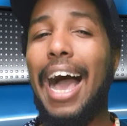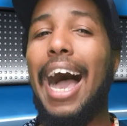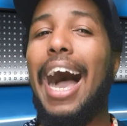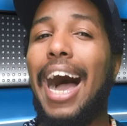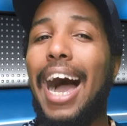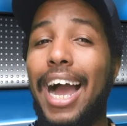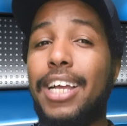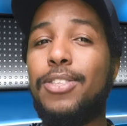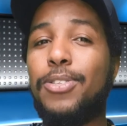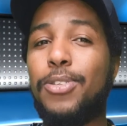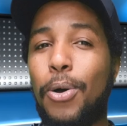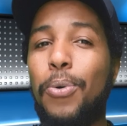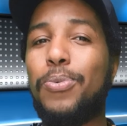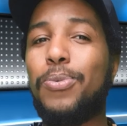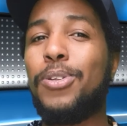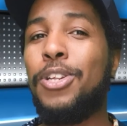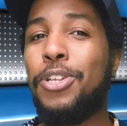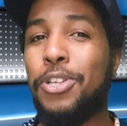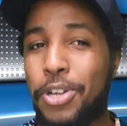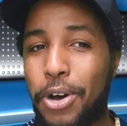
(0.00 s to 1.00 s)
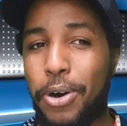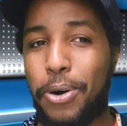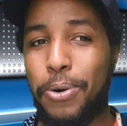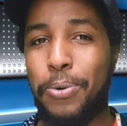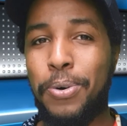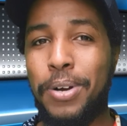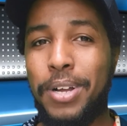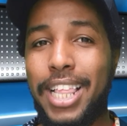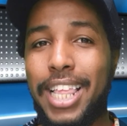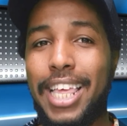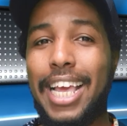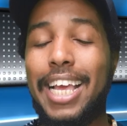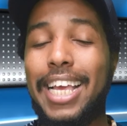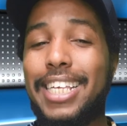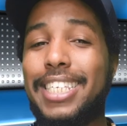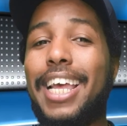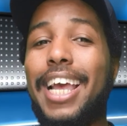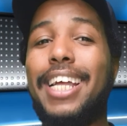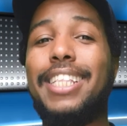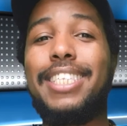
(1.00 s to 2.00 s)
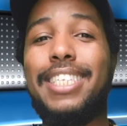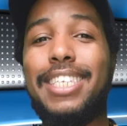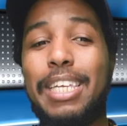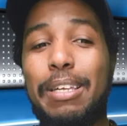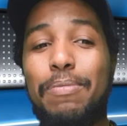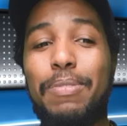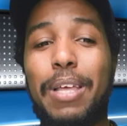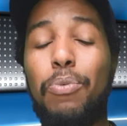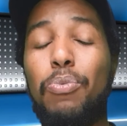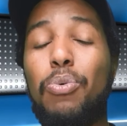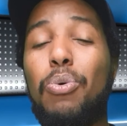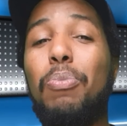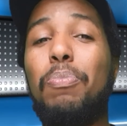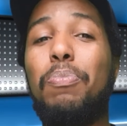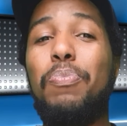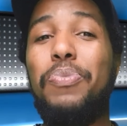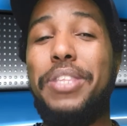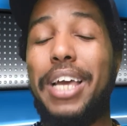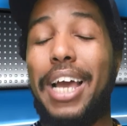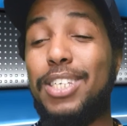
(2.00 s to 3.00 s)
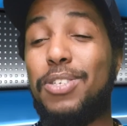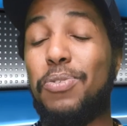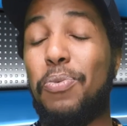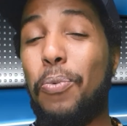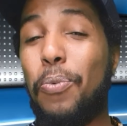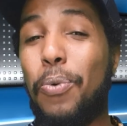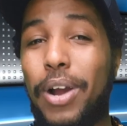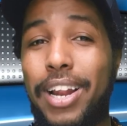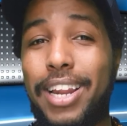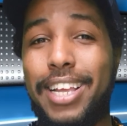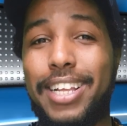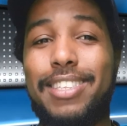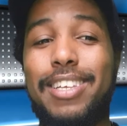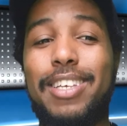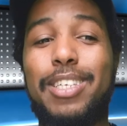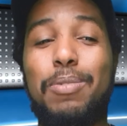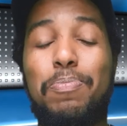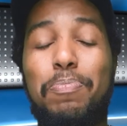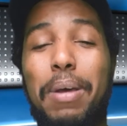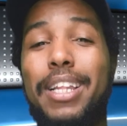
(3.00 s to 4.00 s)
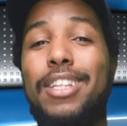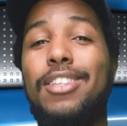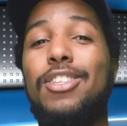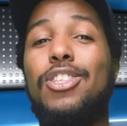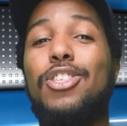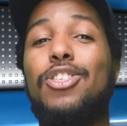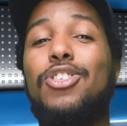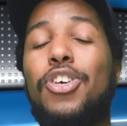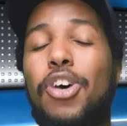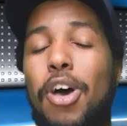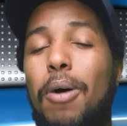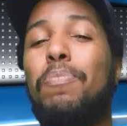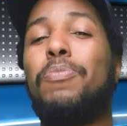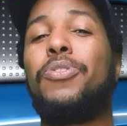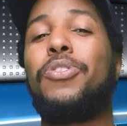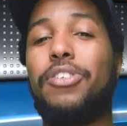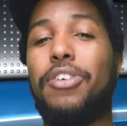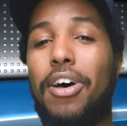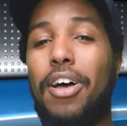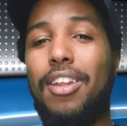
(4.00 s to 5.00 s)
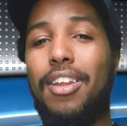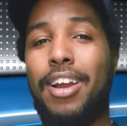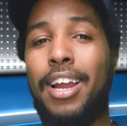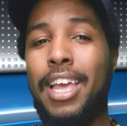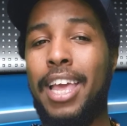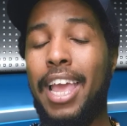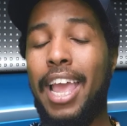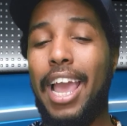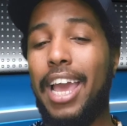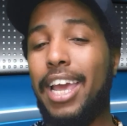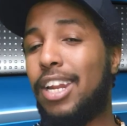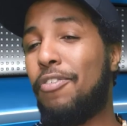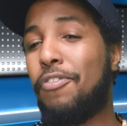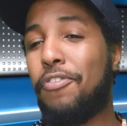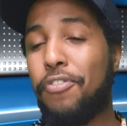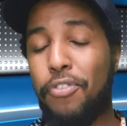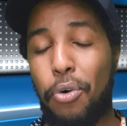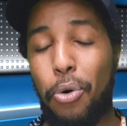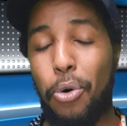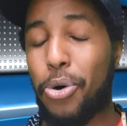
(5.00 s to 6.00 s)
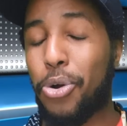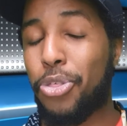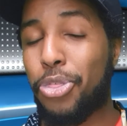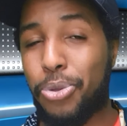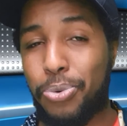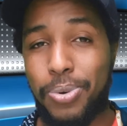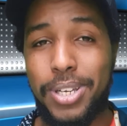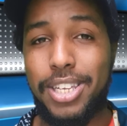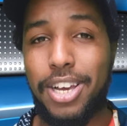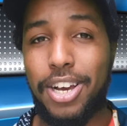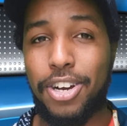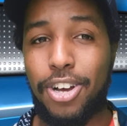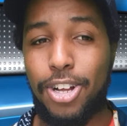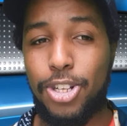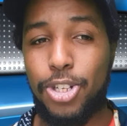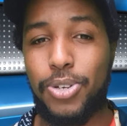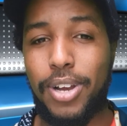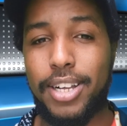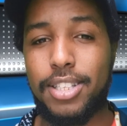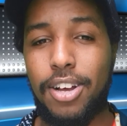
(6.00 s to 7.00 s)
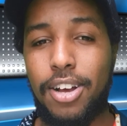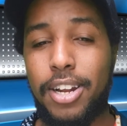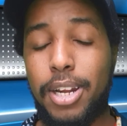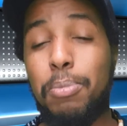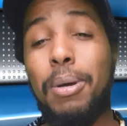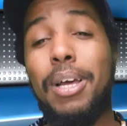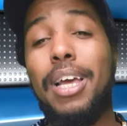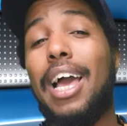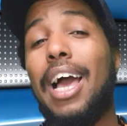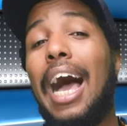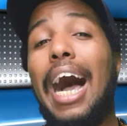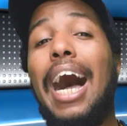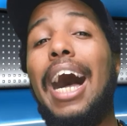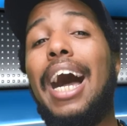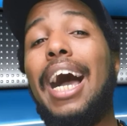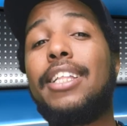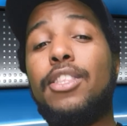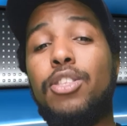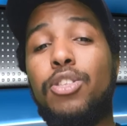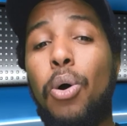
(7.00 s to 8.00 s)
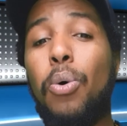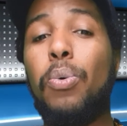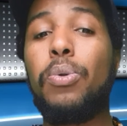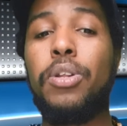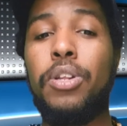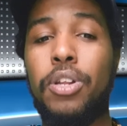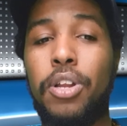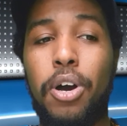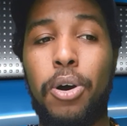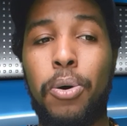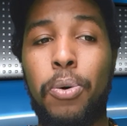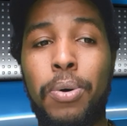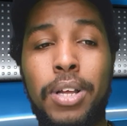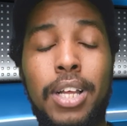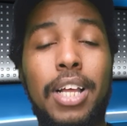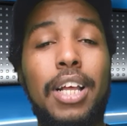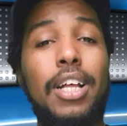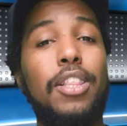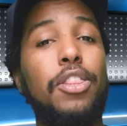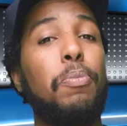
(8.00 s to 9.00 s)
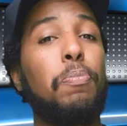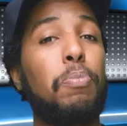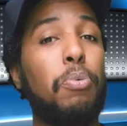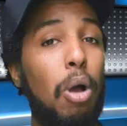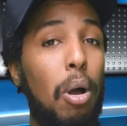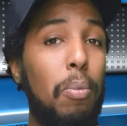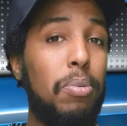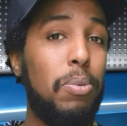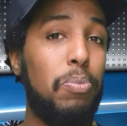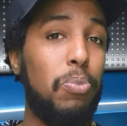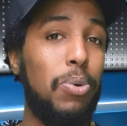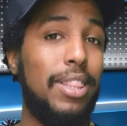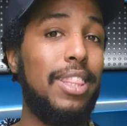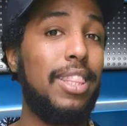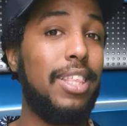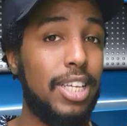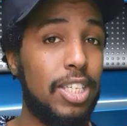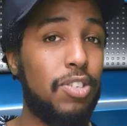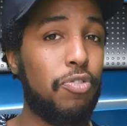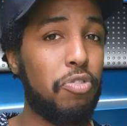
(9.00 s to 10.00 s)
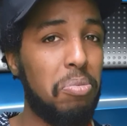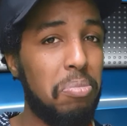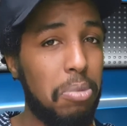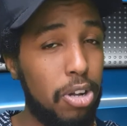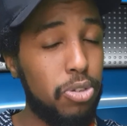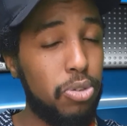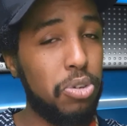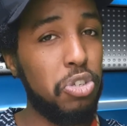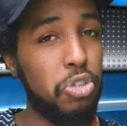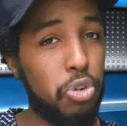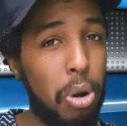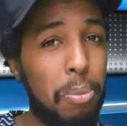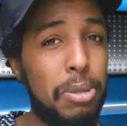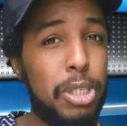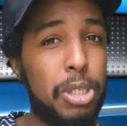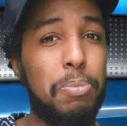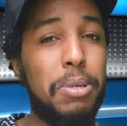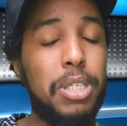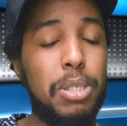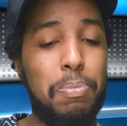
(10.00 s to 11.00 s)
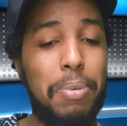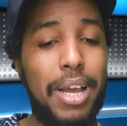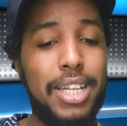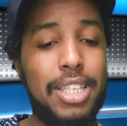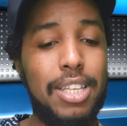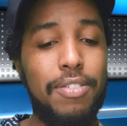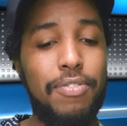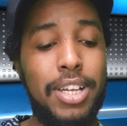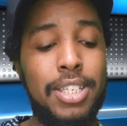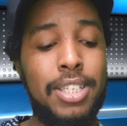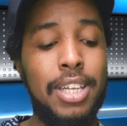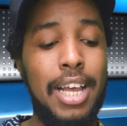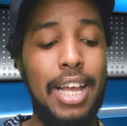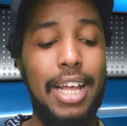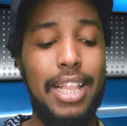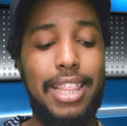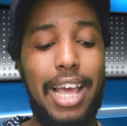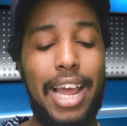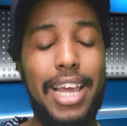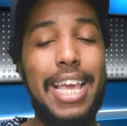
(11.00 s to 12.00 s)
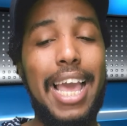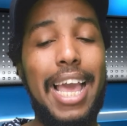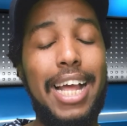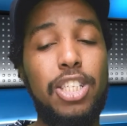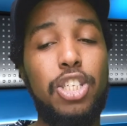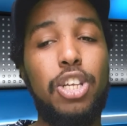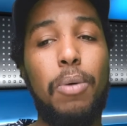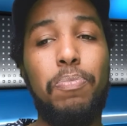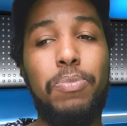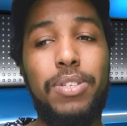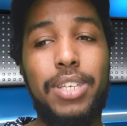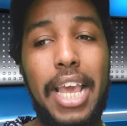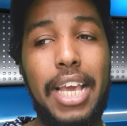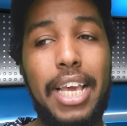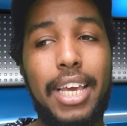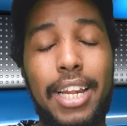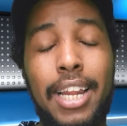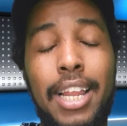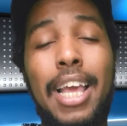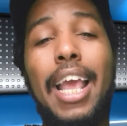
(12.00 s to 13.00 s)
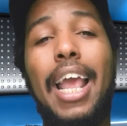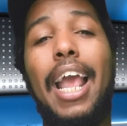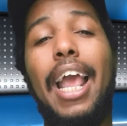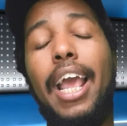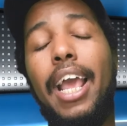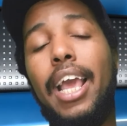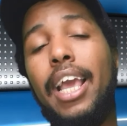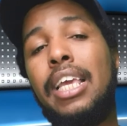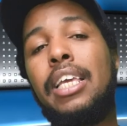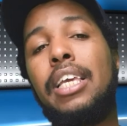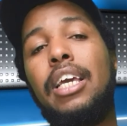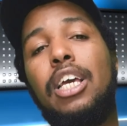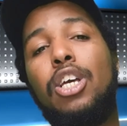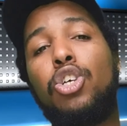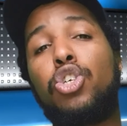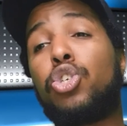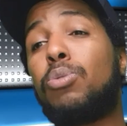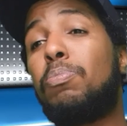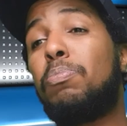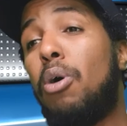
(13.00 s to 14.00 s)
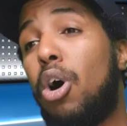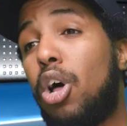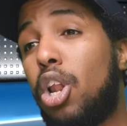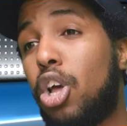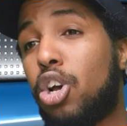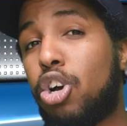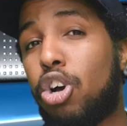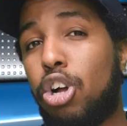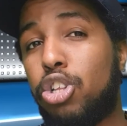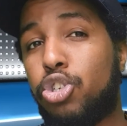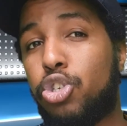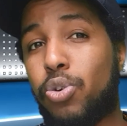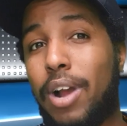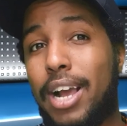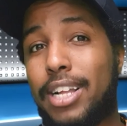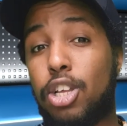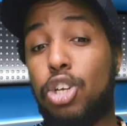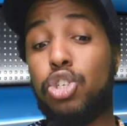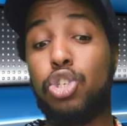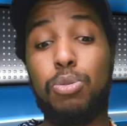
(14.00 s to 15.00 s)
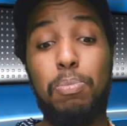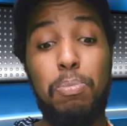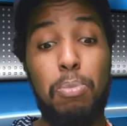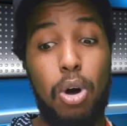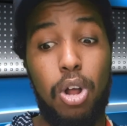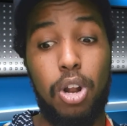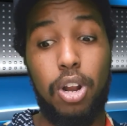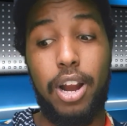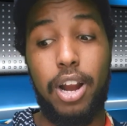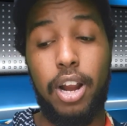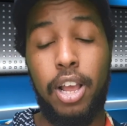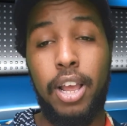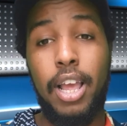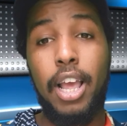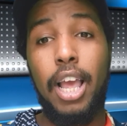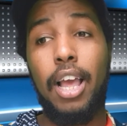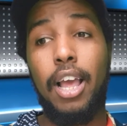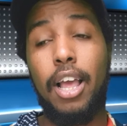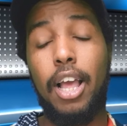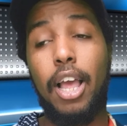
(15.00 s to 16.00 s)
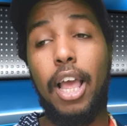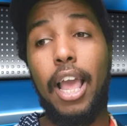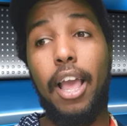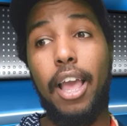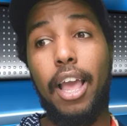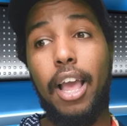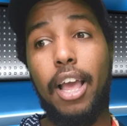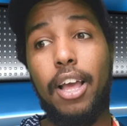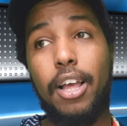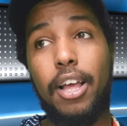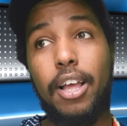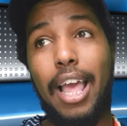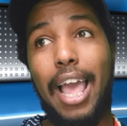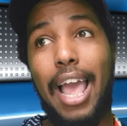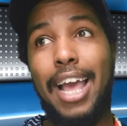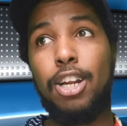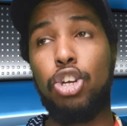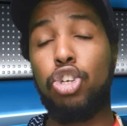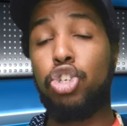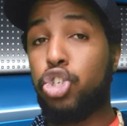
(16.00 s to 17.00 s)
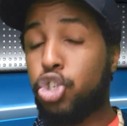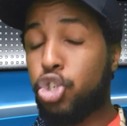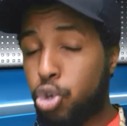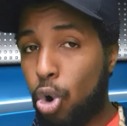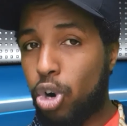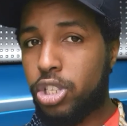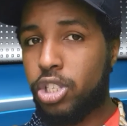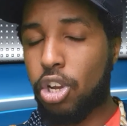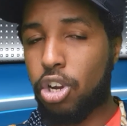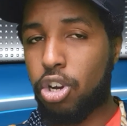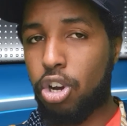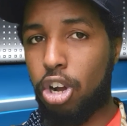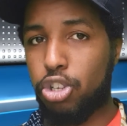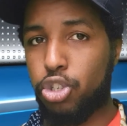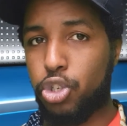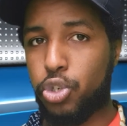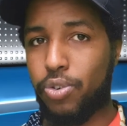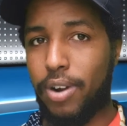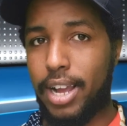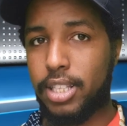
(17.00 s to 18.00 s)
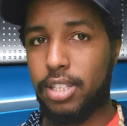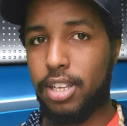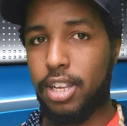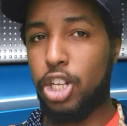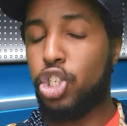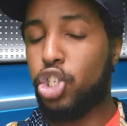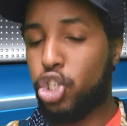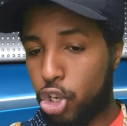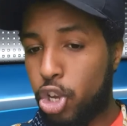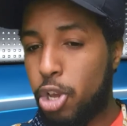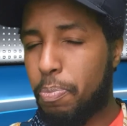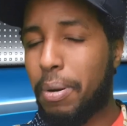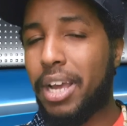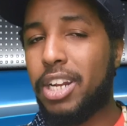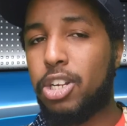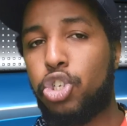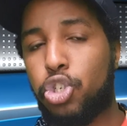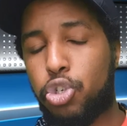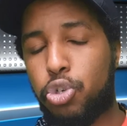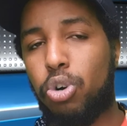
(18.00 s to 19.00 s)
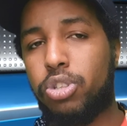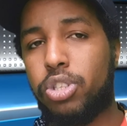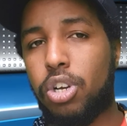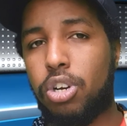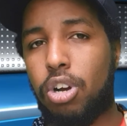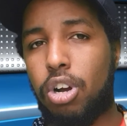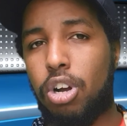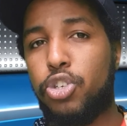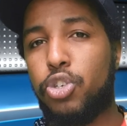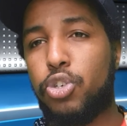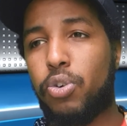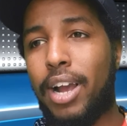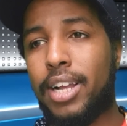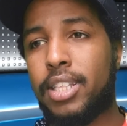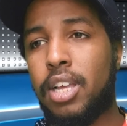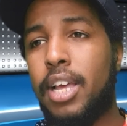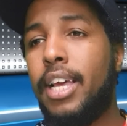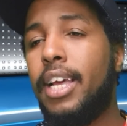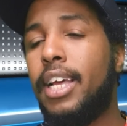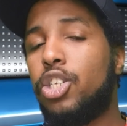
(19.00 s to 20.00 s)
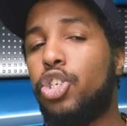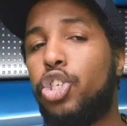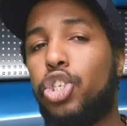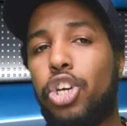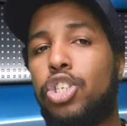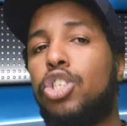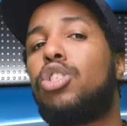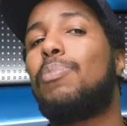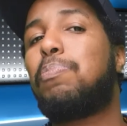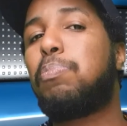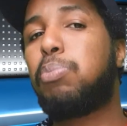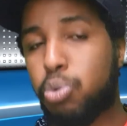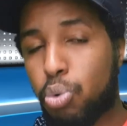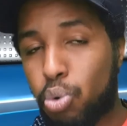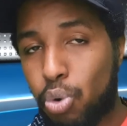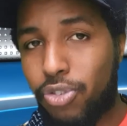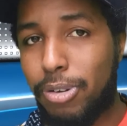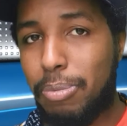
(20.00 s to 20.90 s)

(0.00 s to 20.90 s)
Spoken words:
I don't know. Is there a team that is willing to spend top dollar and a 4 or 3 year contract on him? I don't know. The problem with this from Andre Drummond's perspective is that he ends up taking a smaller contract, a smaller and a shorter contract, a cheaper and a shorter contract, just to prove